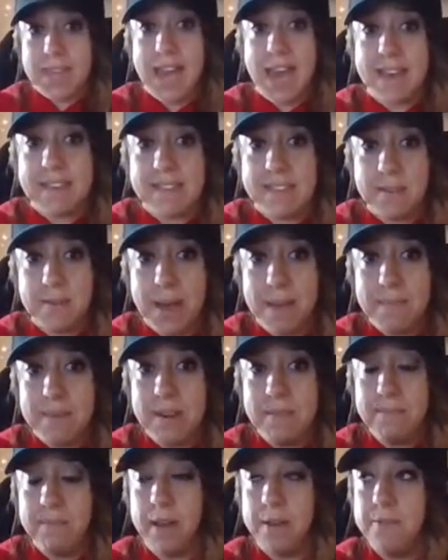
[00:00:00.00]
Yeah. So I'm
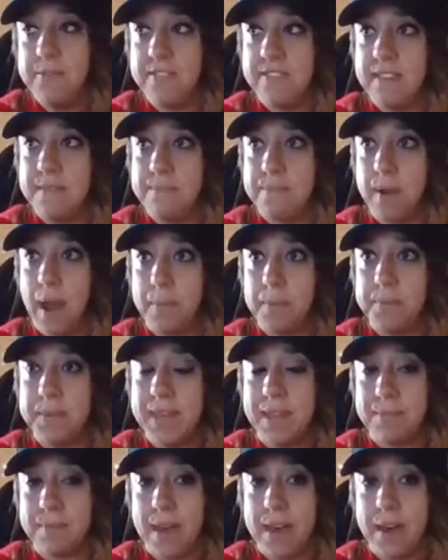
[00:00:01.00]
going to post it
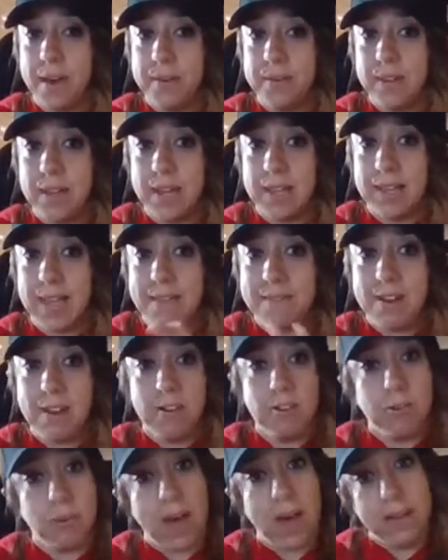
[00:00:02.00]
probably around 11
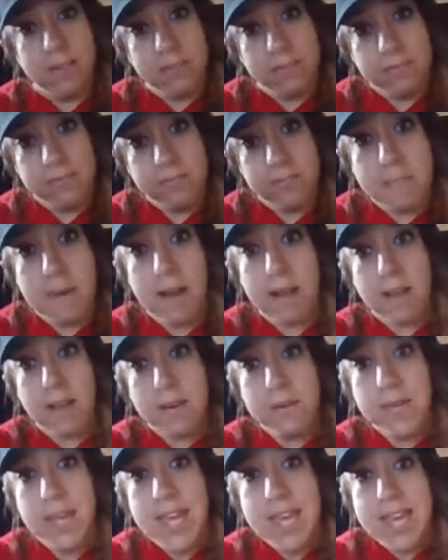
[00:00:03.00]
or 12
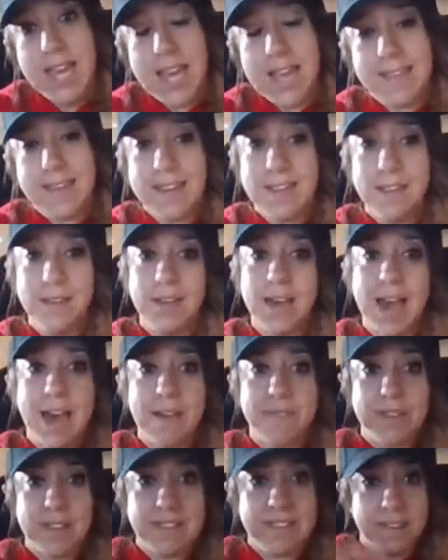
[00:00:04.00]
tomorrow. And then you'll
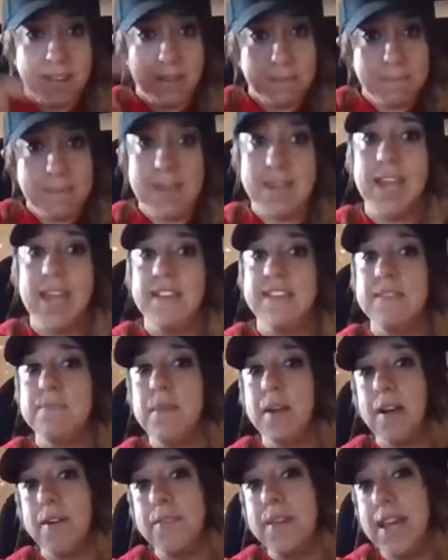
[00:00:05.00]
have until midnight
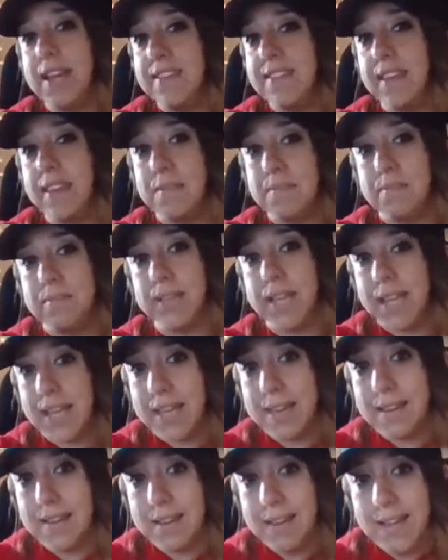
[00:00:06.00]
tomorrow night to complete it.